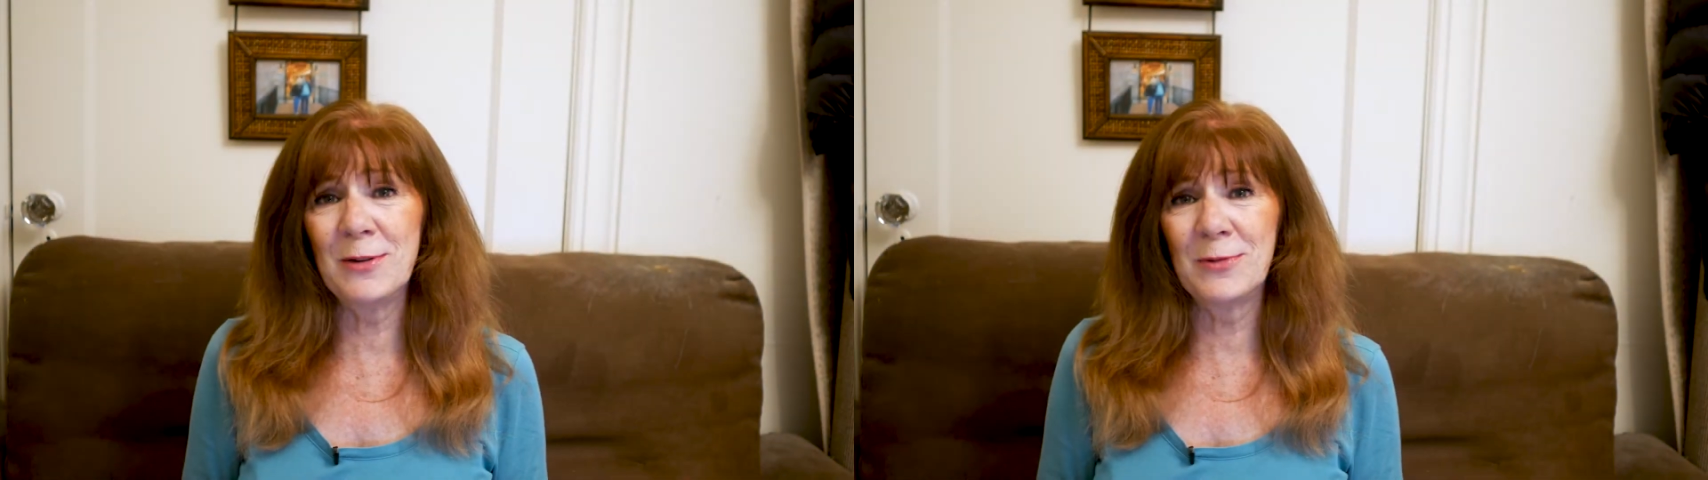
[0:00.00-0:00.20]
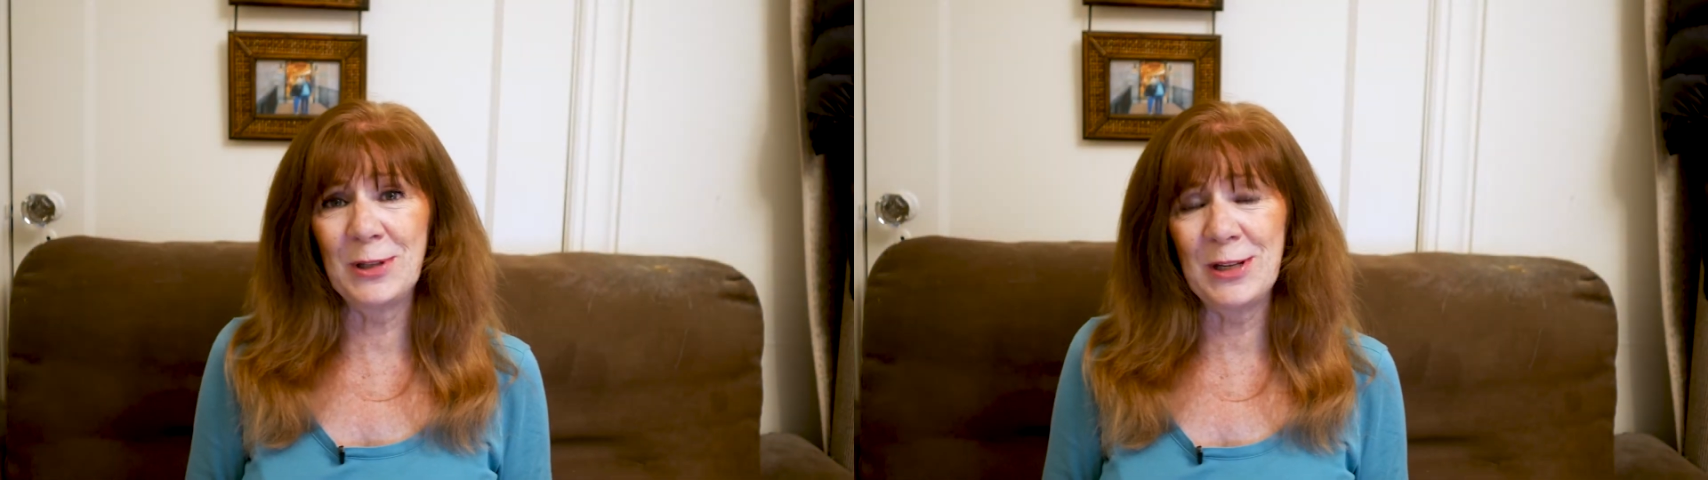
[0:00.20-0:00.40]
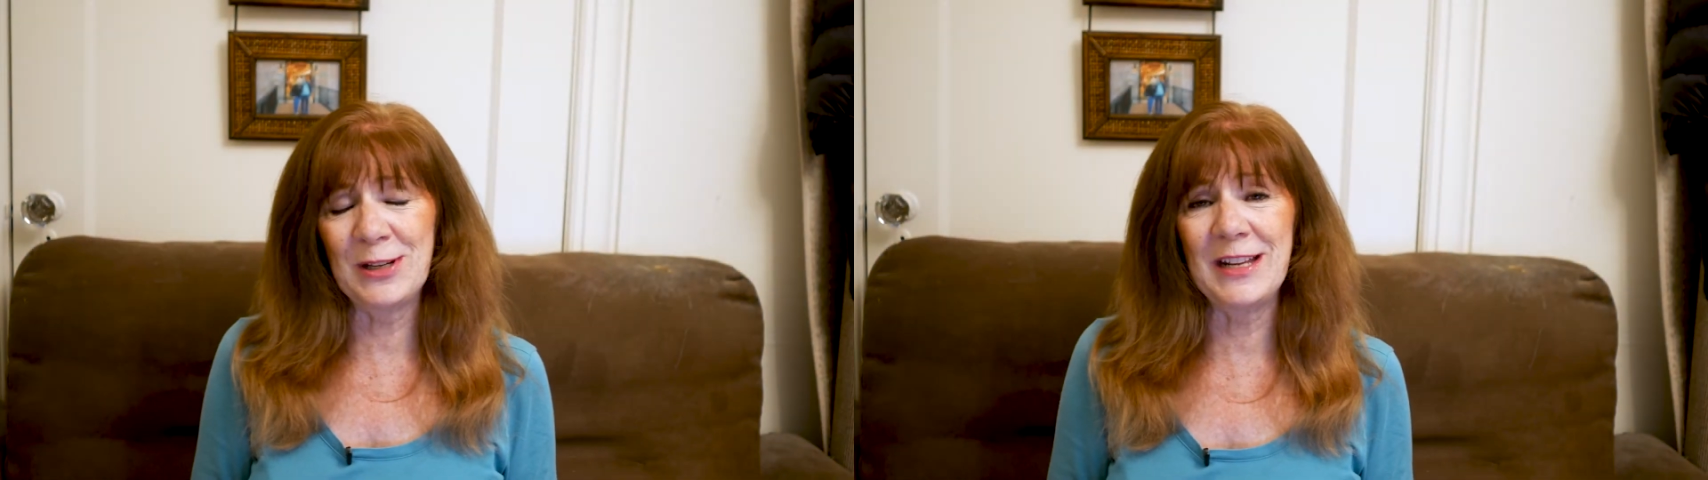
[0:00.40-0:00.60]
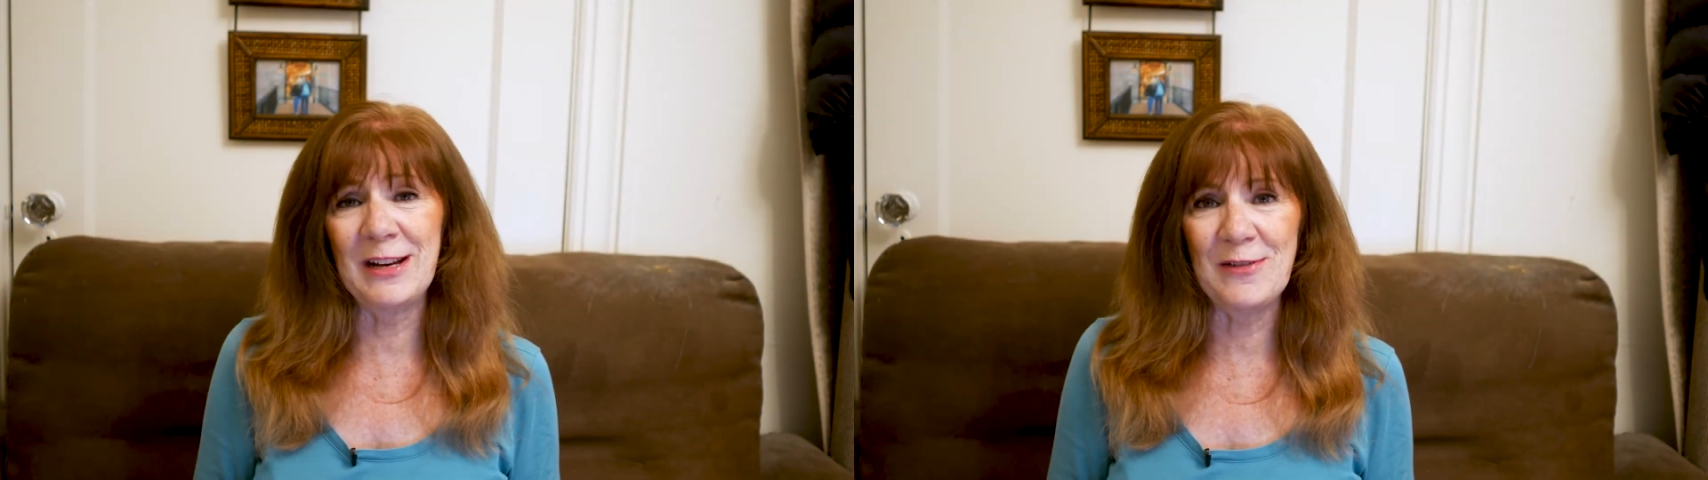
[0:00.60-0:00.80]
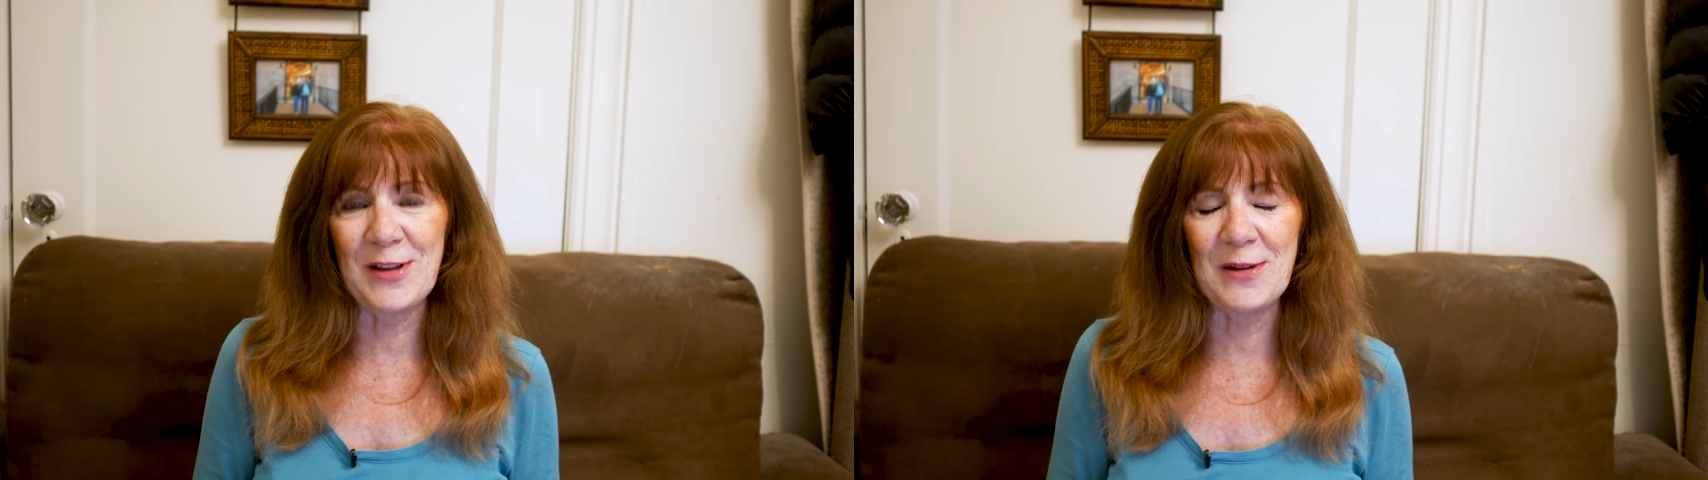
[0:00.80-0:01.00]
really good
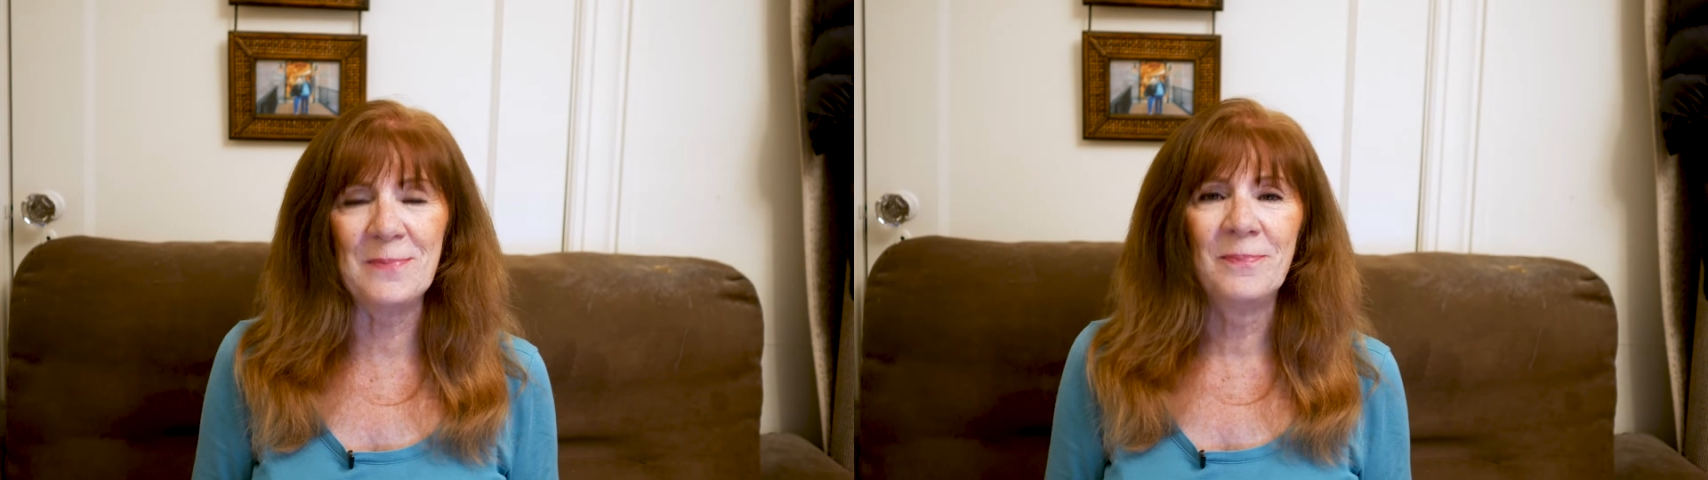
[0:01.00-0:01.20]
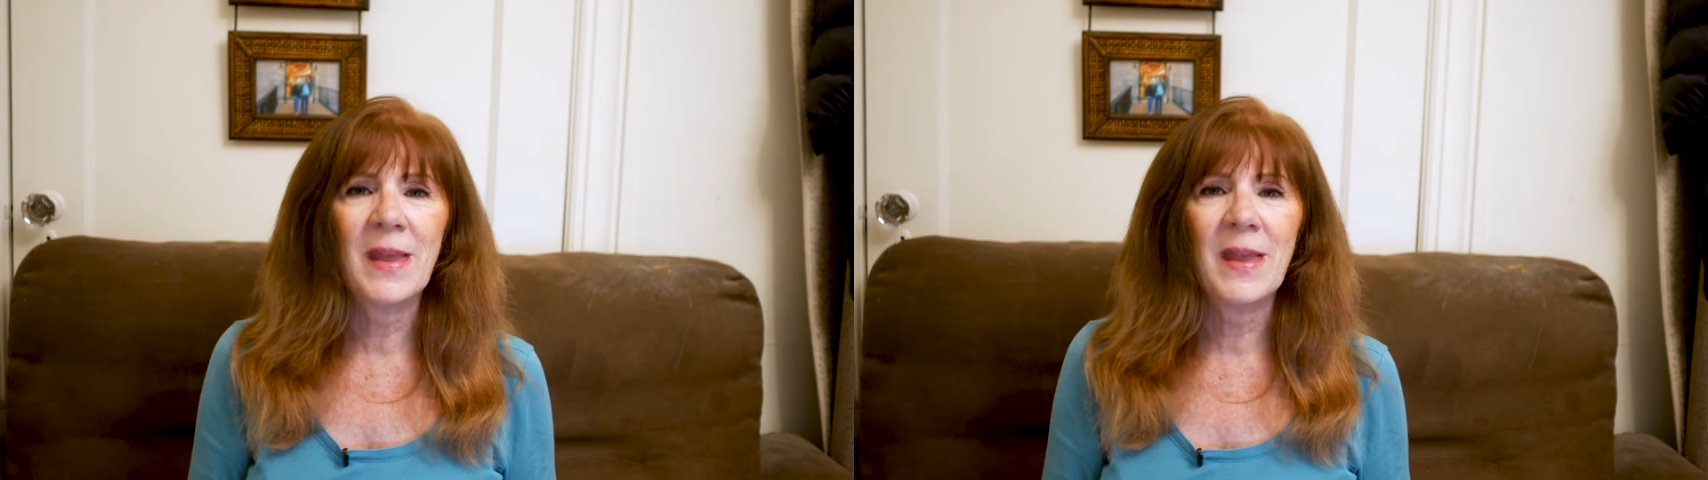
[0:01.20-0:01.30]
interview.